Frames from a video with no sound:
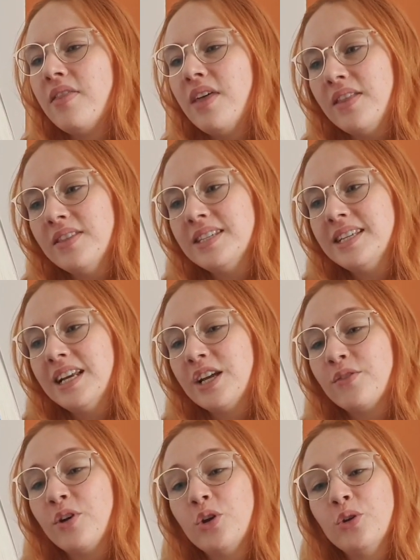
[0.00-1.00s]
Then the ceiling
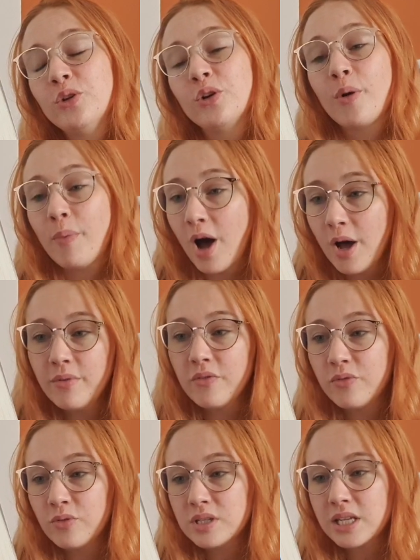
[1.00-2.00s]
of her New York
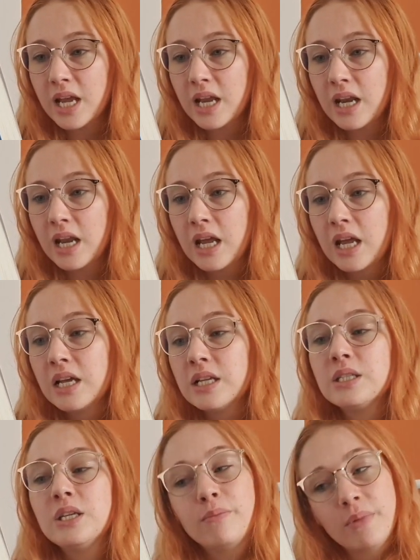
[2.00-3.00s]
apartment falls in.
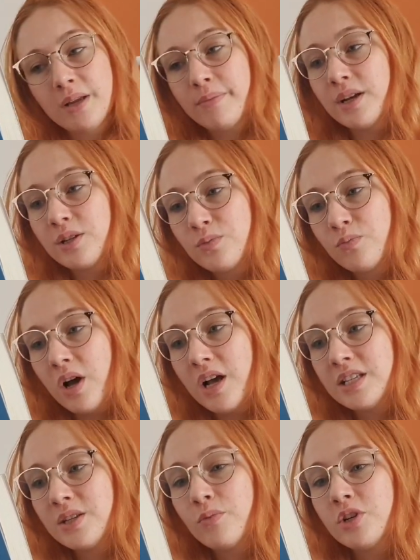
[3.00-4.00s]
To make matters
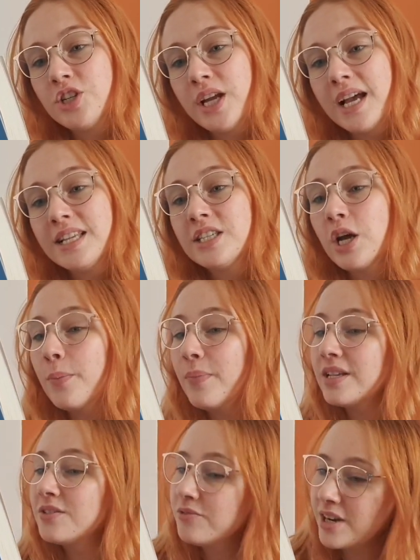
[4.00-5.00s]
worse, when she heads to her
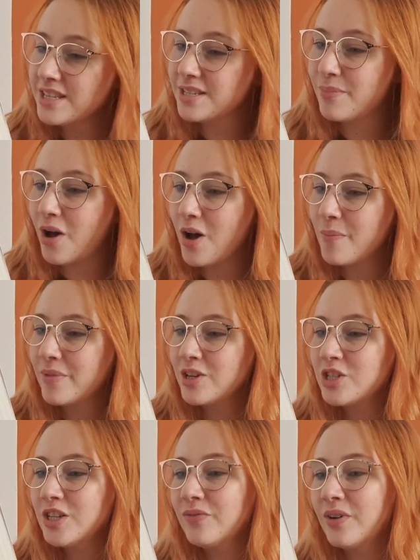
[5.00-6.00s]
best friend's
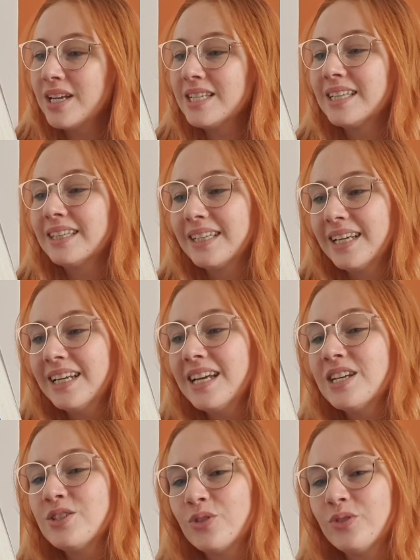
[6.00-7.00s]
apartment, she finds that Lena
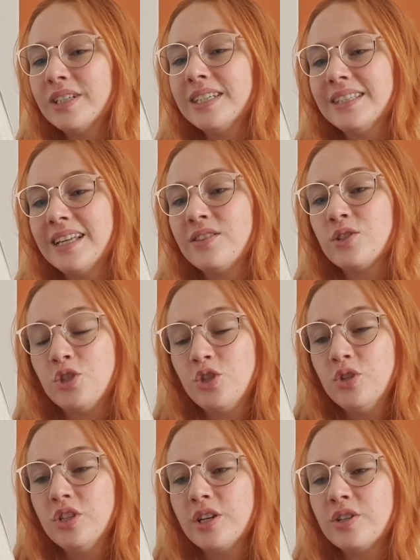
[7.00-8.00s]
has already lent the
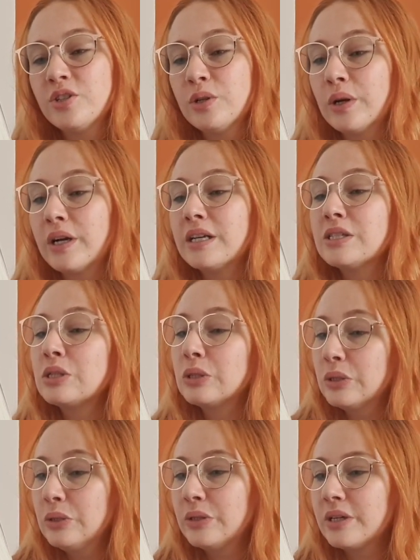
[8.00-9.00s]
studio to her cousin
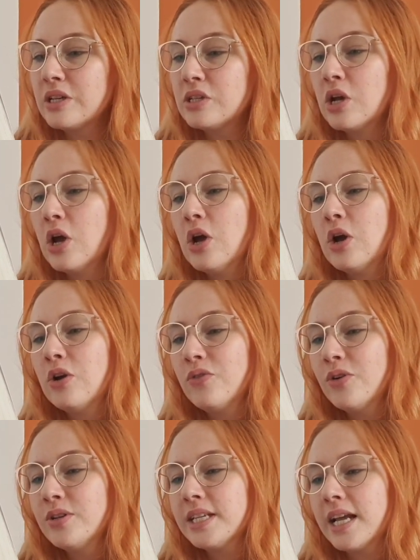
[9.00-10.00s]
Lucas, who
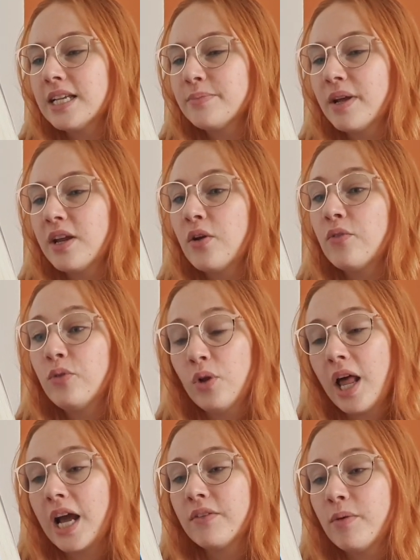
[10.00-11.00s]
Rosie has been, for
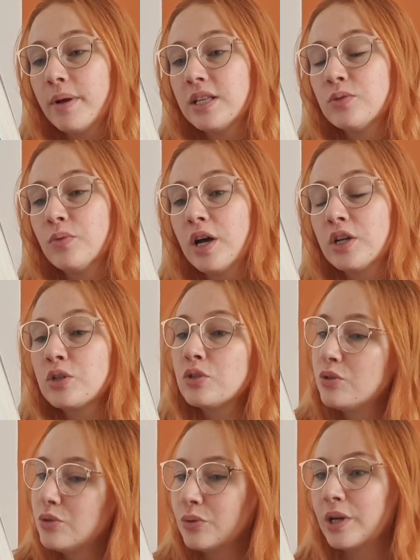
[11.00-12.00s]
lack of a better word,
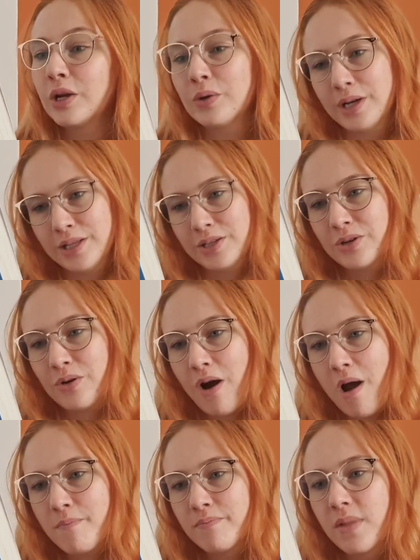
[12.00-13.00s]
stalking on
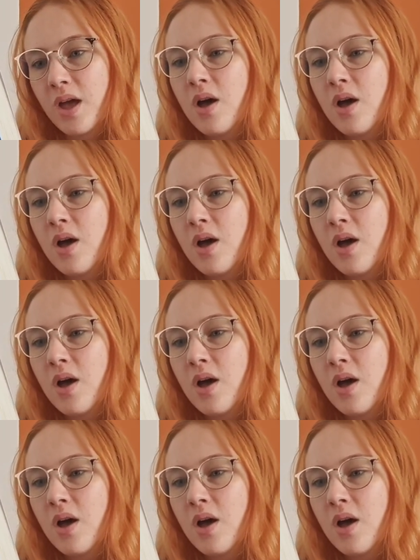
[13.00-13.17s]
Instagram.